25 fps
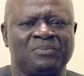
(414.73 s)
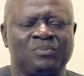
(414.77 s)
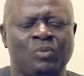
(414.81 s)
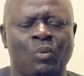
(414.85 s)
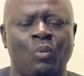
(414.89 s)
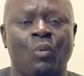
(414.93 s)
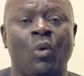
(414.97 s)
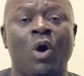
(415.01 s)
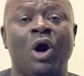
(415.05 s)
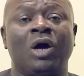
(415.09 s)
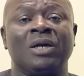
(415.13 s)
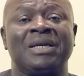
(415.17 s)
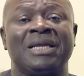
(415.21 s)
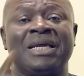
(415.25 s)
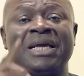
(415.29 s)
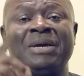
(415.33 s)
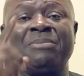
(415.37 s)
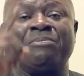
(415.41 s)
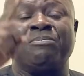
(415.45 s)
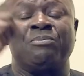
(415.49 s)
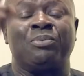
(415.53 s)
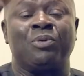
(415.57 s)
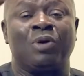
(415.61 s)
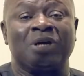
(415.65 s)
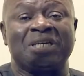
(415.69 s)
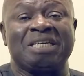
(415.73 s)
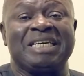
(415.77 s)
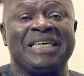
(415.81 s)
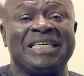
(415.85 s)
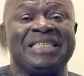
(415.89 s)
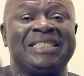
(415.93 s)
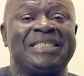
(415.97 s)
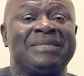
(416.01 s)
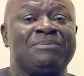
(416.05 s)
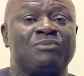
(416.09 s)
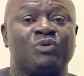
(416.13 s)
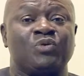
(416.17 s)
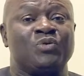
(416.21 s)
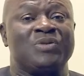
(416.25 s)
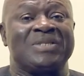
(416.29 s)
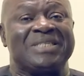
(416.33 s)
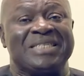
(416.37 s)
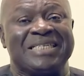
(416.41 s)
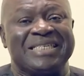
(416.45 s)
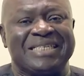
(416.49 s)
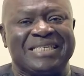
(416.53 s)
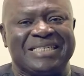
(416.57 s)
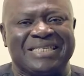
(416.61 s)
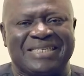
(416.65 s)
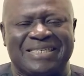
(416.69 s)
One, he brought Egypt to his
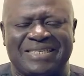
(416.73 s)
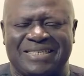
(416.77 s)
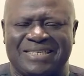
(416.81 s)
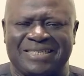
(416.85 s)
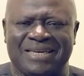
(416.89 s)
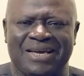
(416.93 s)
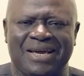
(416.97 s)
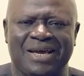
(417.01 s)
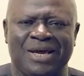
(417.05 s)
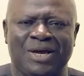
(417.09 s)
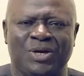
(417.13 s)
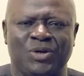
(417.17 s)
knees.